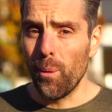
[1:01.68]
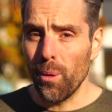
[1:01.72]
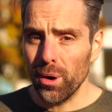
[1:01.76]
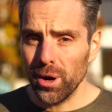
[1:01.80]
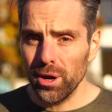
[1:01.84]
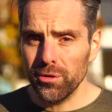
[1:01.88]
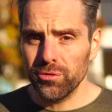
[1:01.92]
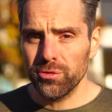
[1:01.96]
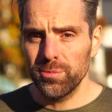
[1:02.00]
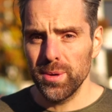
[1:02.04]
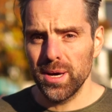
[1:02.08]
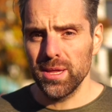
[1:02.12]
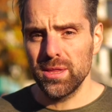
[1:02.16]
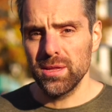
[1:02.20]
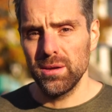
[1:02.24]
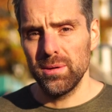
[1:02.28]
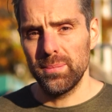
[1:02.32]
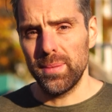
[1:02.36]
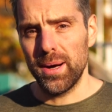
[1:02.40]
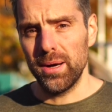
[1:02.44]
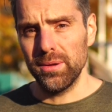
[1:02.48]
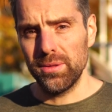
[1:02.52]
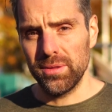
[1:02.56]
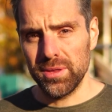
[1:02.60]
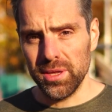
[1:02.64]
more information
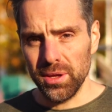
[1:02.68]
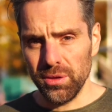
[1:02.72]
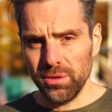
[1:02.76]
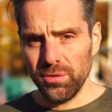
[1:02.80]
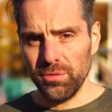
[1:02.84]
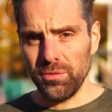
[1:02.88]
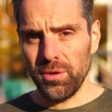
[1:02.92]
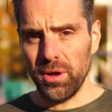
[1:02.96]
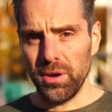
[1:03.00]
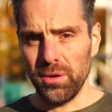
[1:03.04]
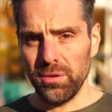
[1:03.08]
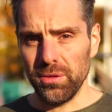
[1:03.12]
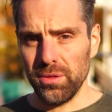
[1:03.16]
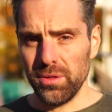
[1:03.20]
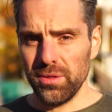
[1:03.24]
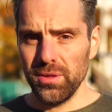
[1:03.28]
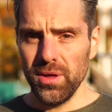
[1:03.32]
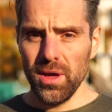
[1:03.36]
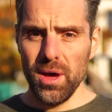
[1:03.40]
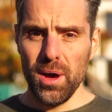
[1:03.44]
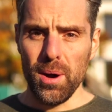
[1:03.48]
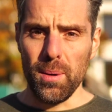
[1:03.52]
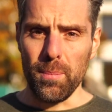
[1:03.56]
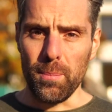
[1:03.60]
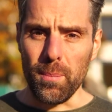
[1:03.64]
about sales funnels,
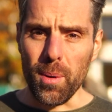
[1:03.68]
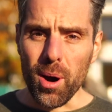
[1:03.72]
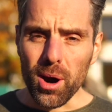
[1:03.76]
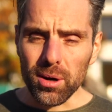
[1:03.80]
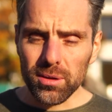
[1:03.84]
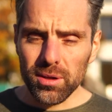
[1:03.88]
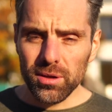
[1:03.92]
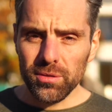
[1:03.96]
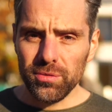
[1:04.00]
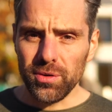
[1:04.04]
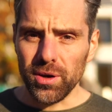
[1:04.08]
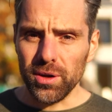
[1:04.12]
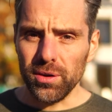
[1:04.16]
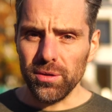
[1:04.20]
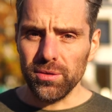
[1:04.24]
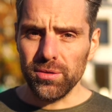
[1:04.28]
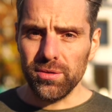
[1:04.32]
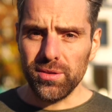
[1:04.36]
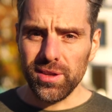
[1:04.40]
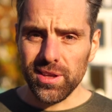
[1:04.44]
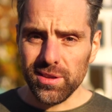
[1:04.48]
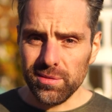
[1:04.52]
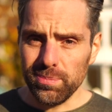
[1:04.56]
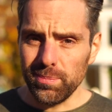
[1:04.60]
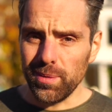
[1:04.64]
marketing funnels
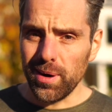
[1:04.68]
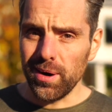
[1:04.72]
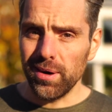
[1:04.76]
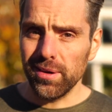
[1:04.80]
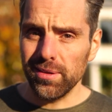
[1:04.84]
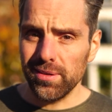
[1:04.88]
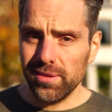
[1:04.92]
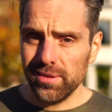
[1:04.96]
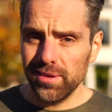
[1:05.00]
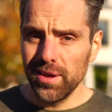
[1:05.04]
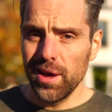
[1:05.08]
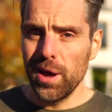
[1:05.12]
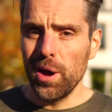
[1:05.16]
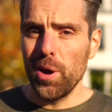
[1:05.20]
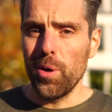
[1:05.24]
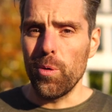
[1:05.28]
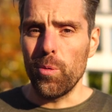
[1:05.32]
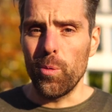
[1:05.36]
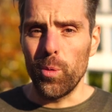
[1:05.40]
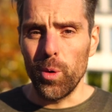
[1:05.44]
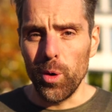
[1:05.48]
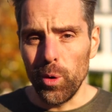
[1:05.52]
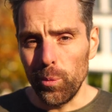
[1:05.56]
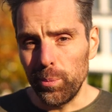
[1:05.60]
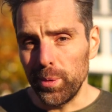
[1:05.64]
this month
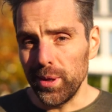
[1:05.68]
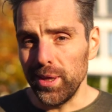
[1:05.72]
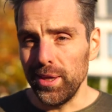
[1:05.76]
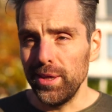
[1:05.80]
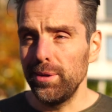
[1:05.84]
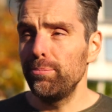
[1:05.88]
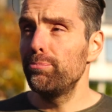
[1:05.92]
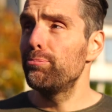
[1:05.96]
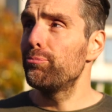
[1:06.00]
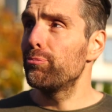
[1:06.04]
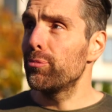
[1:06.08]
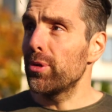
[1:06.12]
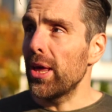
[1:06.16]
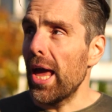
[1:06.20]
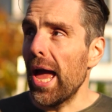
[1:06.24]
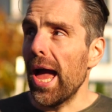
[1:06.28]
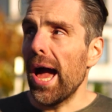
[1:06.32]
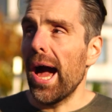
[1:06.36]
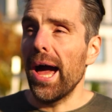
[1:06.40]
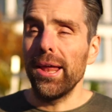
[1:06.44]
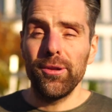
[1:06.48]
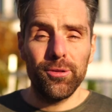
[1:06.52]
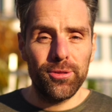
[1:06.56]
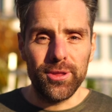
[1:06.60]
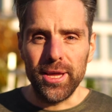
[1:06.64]
will be,
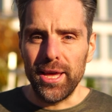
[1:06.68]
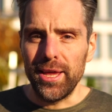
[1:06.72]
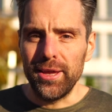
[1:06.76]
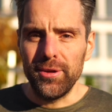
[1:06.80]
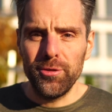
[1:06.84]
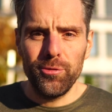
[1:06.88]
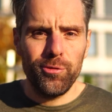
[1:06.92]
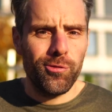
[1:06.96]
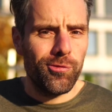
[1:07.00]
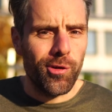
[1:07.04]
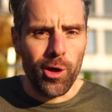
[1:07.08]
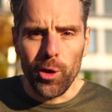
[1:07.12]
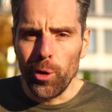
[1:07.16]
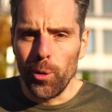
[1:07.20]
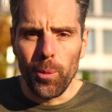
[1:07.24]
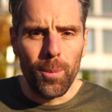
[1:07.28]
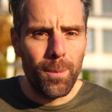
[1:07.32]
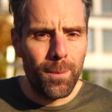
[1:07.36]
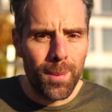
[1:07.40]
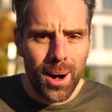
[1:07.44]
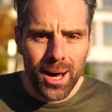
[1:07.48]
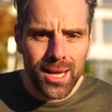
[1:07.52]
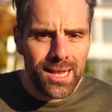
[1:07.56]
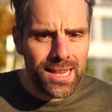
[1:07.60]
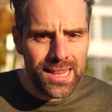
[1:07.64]
I'd say, funnel
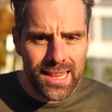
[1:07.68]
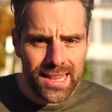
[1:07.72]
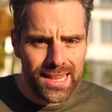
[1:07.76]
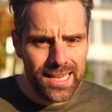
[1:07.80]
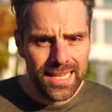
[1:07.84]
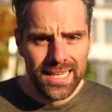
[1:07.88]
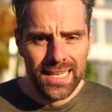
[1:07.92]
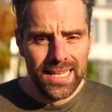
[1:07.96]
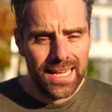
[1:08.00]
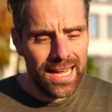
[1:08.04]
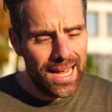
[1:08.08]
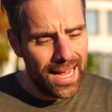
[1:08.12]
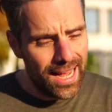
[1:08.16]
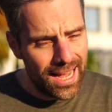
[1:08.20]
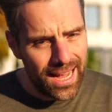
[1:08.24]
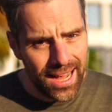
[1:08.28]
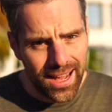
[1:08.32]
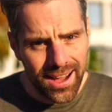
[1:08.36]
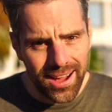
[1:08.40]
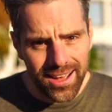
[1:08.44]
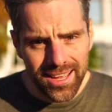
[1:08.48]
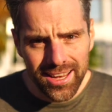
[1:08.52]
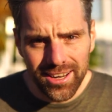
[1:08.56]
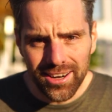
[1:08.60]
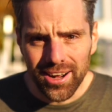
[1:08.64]
month
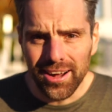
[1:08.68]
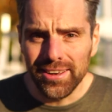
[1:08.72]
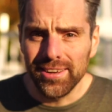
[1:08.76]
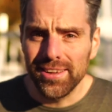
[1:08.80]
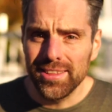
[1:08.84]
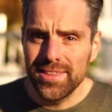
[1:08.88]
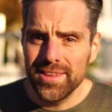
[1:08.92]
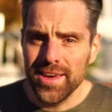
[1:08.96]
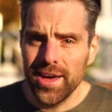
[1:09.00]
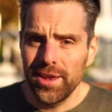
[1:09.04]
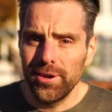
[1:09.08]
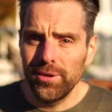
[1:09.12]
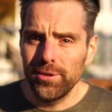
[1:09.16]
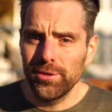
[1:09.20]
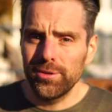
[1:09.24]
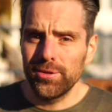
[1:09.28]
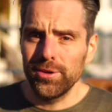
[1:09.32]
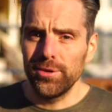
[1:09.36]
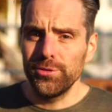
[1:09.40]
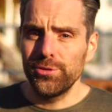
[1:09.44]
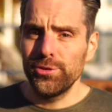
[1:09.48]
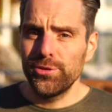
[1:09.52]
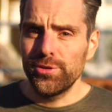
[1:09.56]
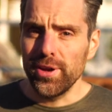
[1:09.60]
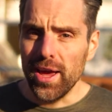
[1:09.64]
uh, here on the channel.
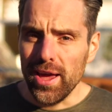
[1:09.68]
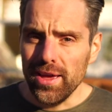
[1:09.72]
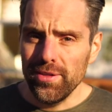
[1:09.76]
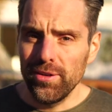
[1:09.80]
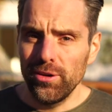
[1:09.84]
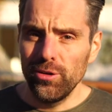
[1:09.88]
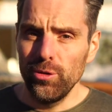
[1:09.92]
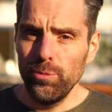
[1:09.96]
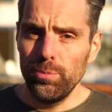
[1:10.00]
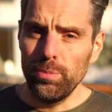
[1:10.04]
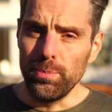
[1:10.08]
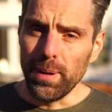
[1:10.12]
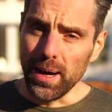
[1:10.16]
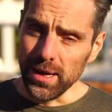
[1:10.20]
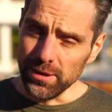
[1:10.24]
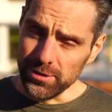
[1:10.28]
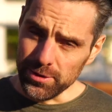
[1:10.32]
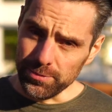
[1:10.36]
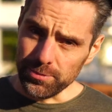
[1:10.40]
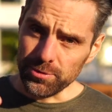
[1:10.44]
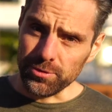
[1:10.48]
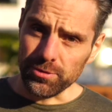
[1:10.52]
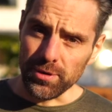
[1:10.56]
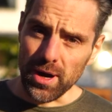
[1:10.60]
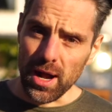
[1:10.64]
So stay in the loop by
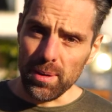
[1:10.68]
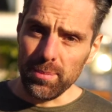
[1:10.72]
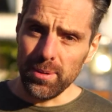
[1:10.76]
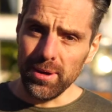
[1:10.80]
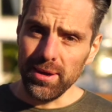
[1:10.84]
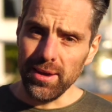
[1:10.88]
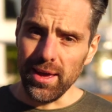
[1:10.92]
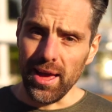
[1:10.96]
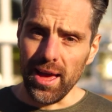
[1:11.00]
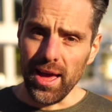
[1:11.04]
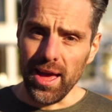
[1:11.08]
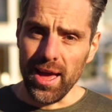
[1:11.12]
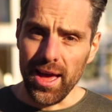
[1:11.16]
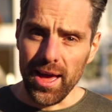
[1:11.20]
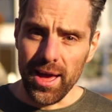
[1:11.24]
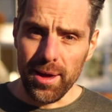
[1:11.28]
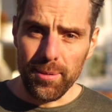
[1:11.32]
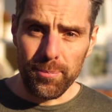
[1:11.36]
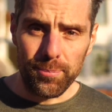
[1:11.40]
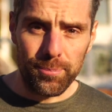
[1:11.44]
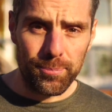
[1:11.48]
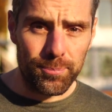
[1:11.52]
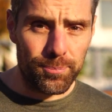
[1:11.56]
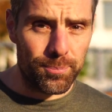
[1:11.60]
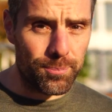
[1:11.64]
subscribing
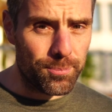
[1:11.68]
and